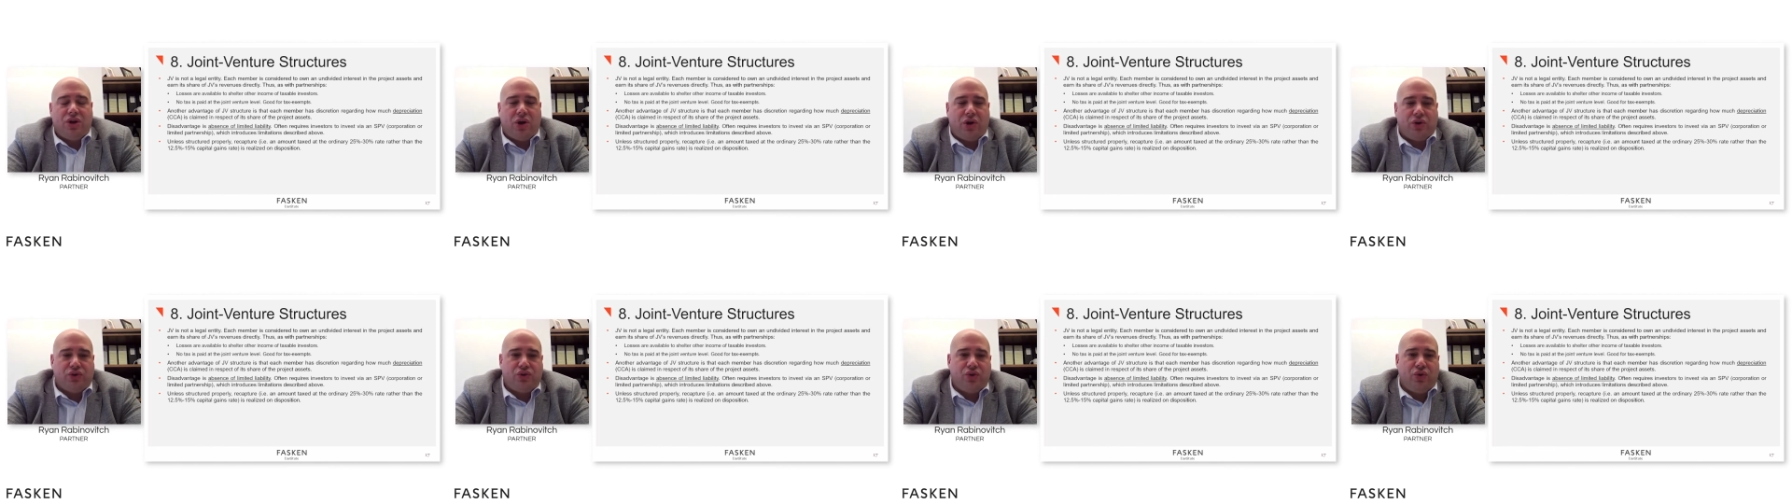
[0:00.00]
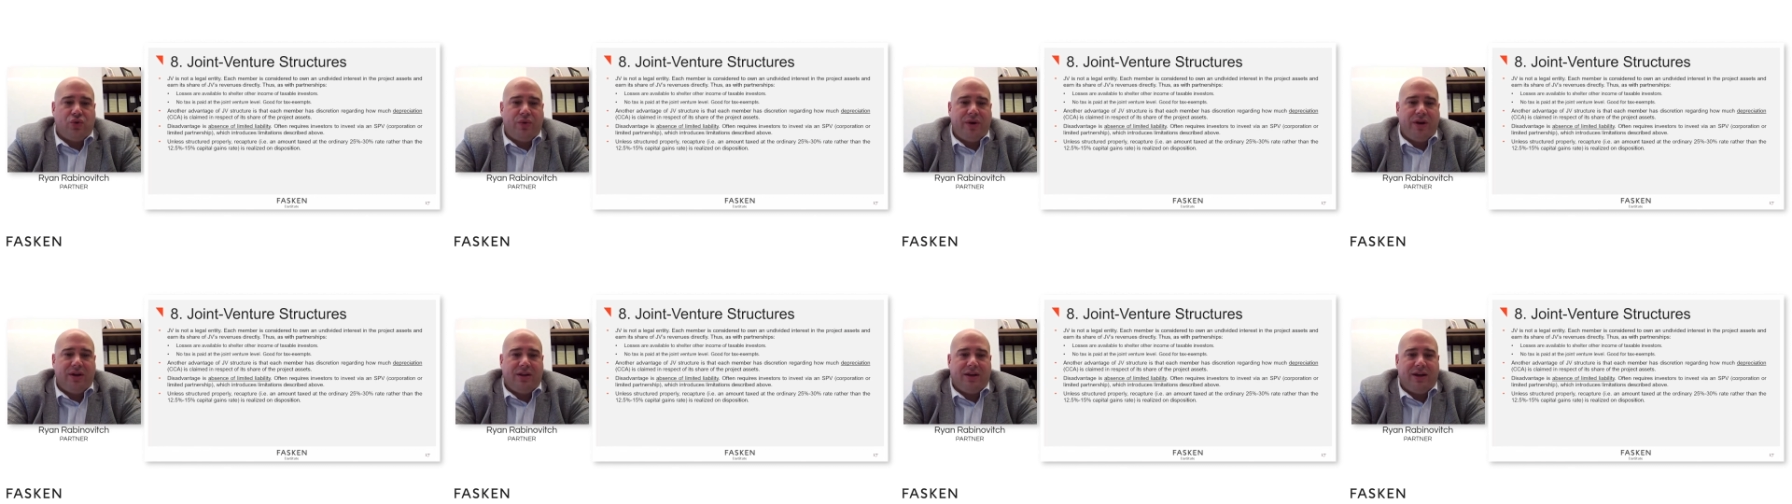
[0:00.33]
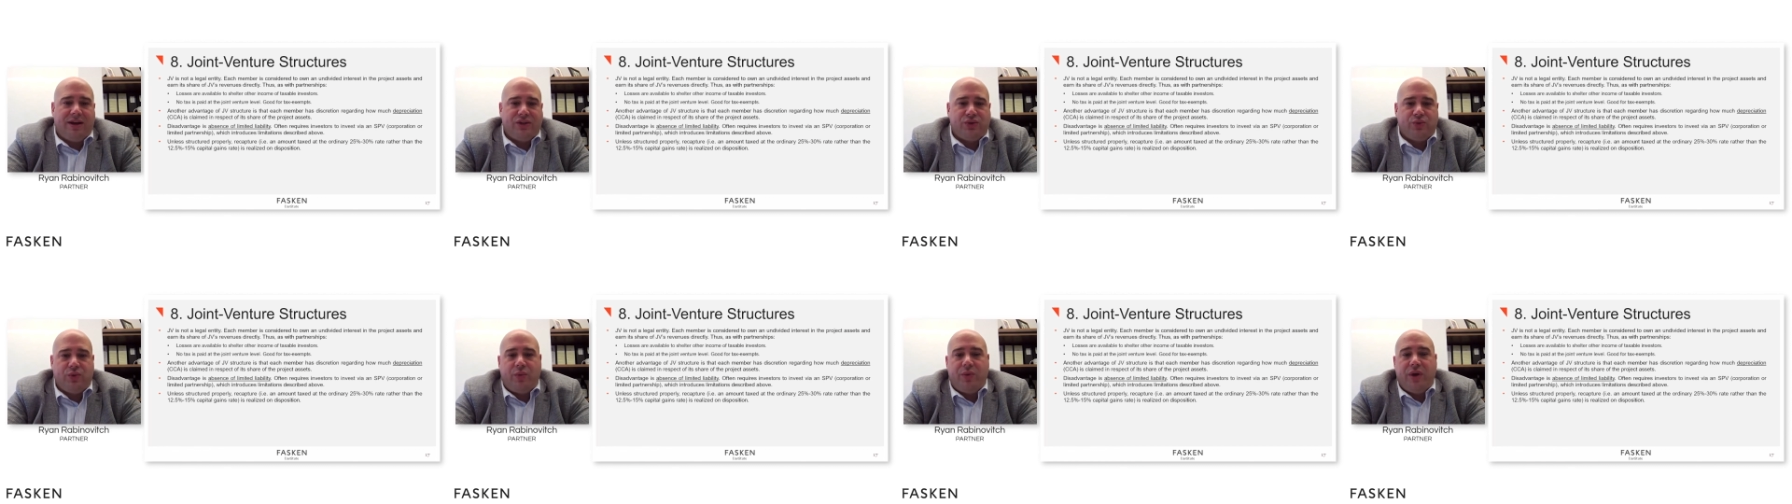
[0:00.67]
also
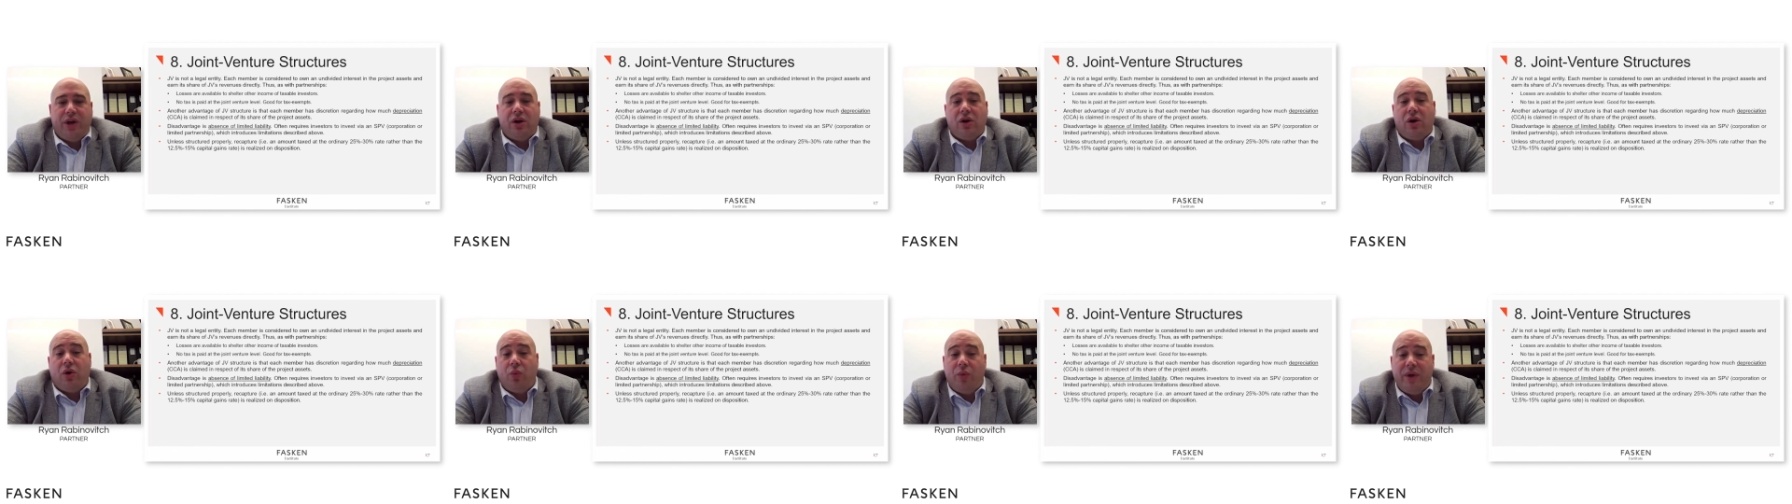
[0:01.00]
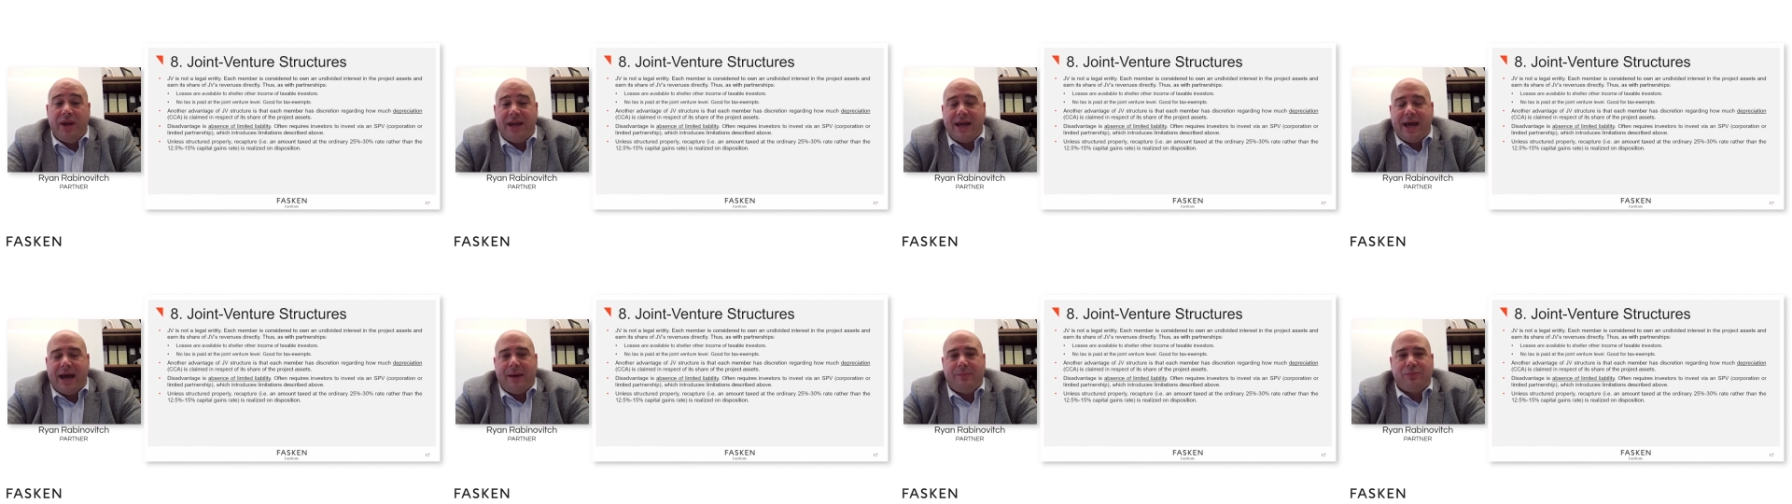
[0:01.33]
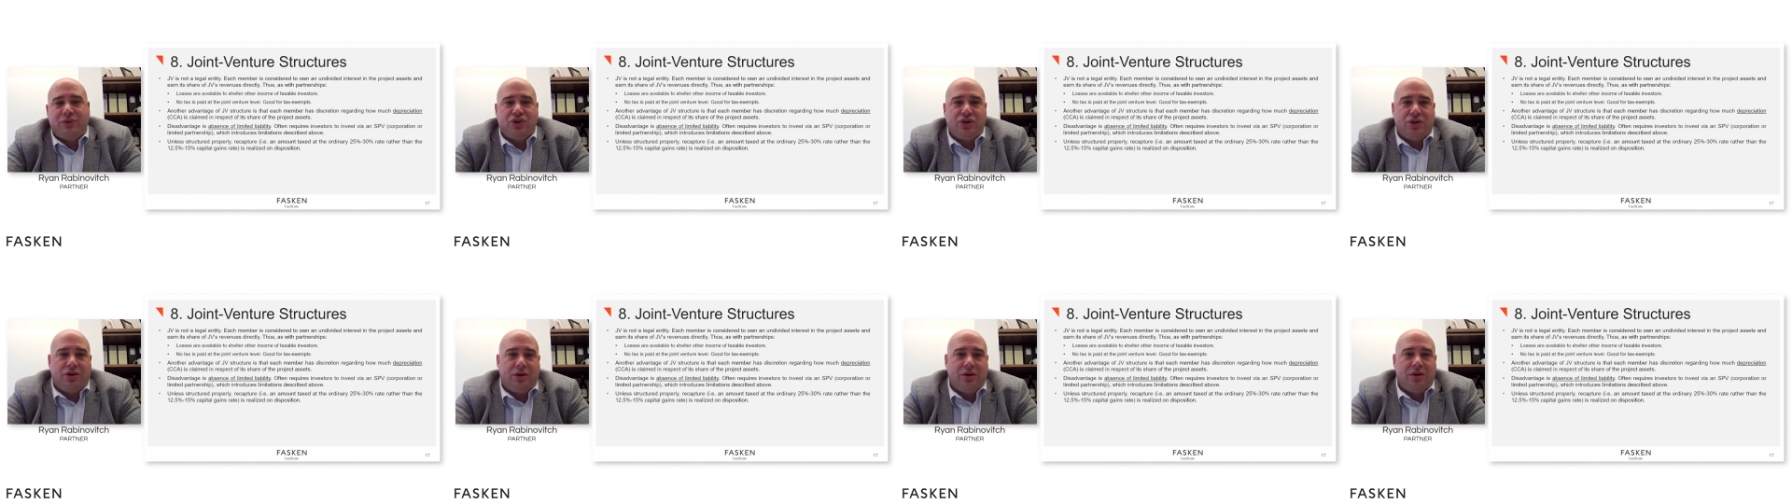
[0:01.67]
realize what we call
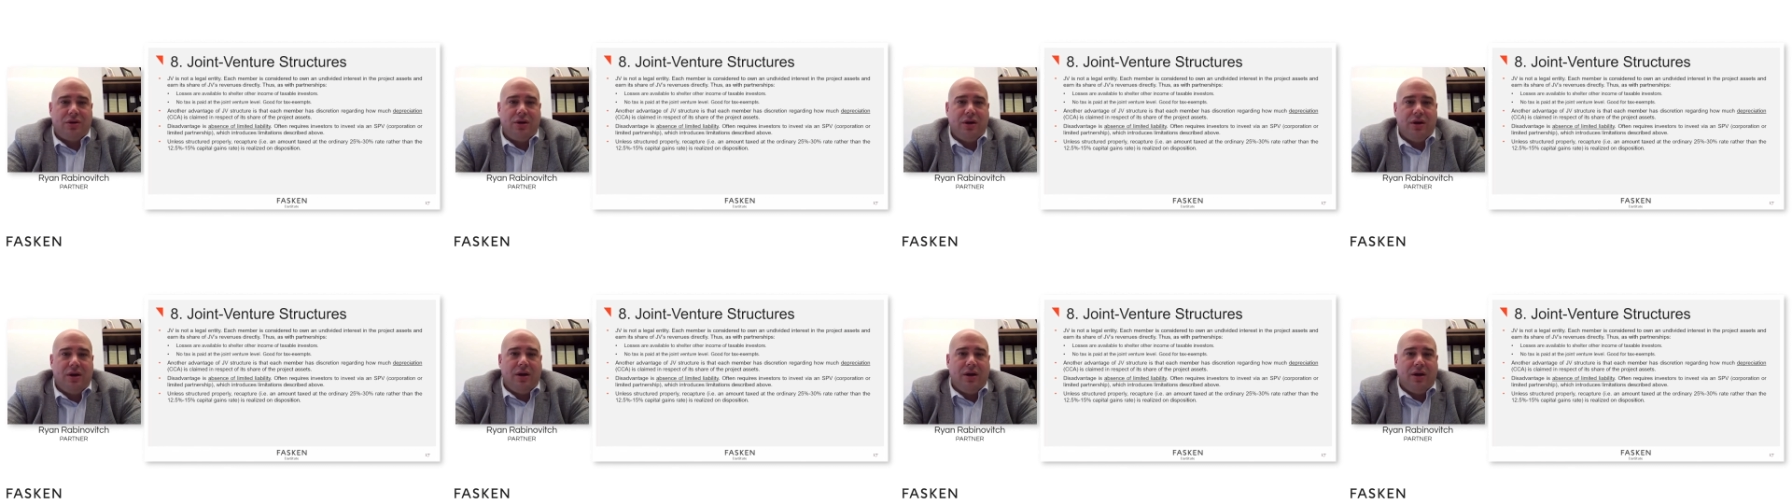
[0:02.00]
recaptured